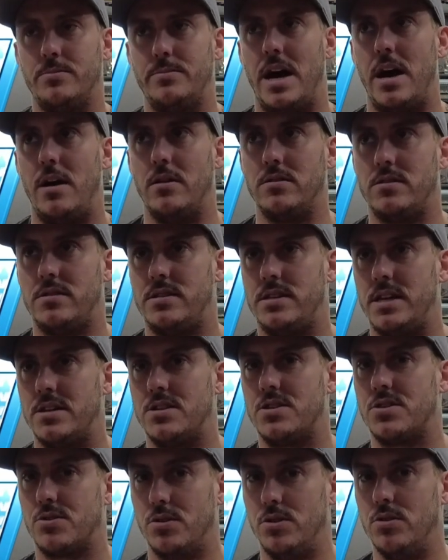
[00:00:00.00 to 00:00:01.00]
about
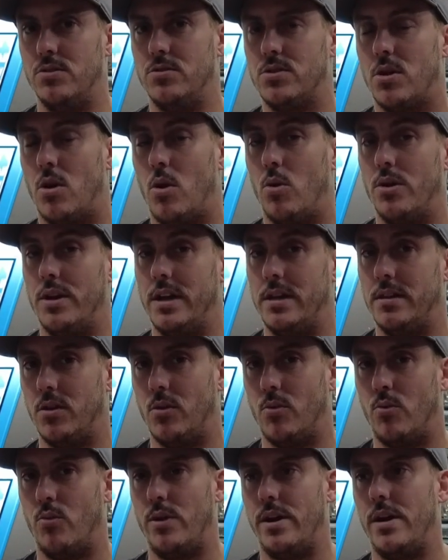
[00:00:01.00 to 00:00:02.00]
6 screws holding
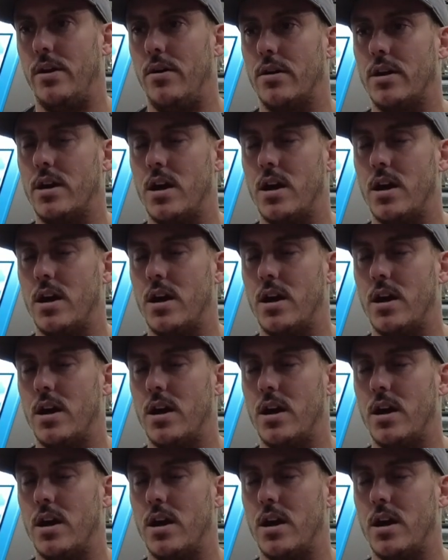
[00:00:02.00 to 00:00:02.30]
the rear